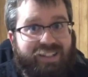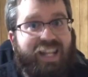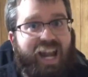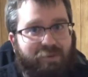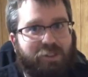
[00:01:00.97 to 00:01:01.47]

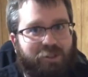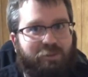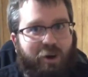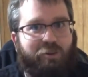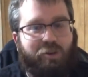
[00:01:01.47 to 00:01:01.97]
that I was
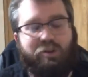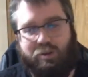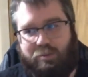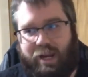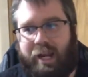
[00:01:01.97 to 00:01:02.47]
involved with
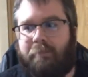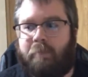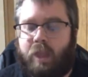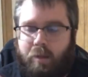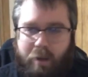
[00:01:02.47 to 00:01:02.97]
with me,
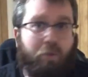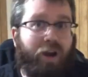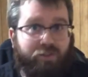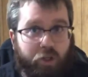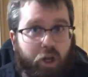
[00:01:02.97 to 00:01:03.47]
my
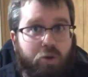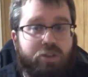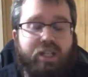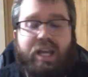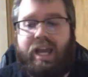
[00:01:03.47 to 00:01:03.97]
wife, the
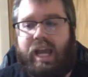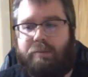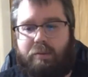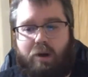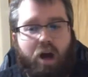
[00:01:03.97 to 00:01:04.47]
ghost,
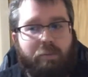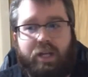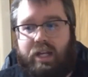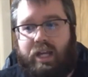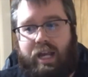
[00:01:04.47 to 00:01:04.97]
and my mom.
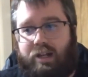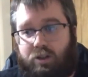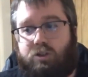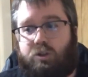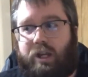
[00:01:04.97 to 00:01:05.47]
It
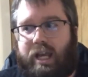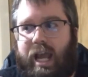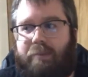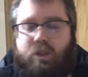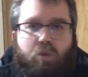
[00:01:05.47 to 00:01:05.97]
literally
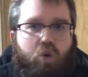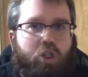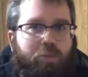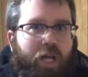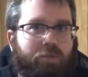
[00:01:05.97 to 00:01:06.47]
came at the
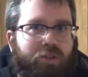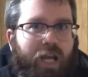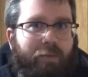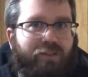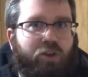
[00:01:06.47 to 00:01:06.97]
worst possible
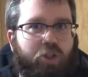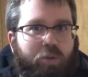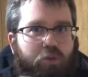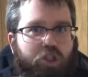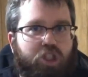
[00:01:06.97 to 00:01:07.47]
time ever because
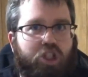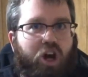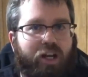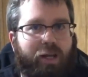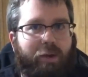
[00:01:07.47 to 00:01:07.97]
we were just
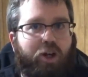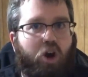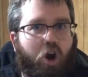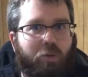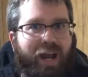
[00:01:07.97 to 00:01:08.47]
talking about
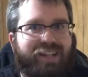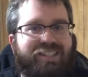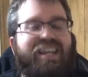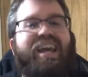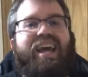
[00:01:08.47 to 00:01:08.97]
car
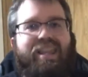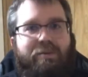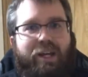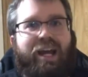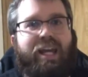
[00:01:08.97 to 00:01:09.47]
wrecks and
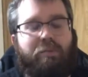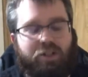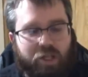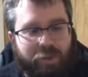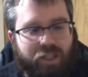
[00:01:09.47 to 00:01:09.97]
then we got hit, but
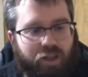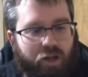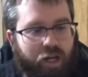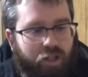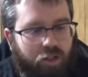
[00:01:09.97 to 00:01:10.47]
I'll talk
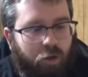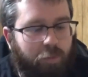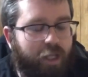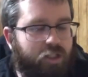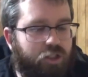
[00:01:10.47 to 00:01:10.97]
about it in a little
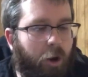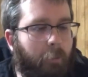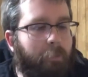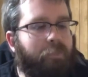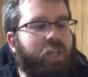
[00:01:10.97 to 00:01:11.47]
bit.
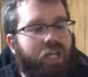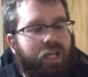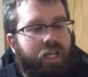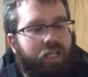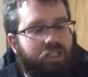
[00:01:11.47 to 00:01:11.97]
So
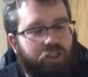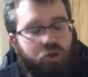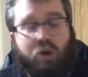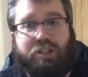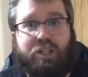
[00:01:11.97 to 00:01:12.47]
let's get
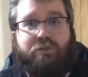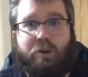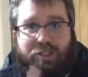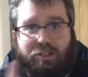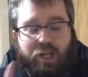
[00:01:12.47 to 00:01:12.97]
through all this stuff
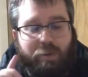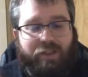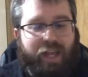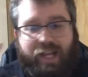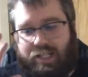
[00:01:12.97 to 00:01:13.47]
first and I'll talk
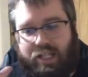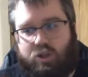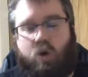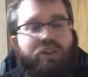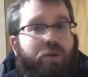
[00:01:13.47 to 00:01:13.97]
about that because
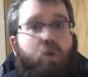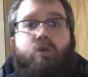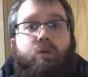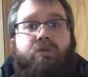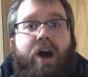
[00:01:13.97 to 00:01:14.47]
it's a whole thing.
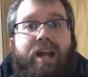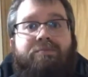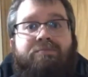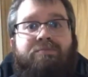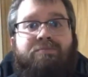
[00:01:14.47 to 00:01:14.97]
We're, we're
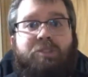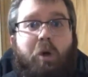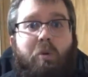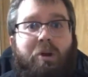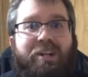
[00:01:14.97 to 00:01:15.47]
fine.
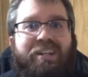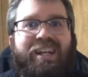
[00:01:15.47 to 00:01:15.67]
Don't worry.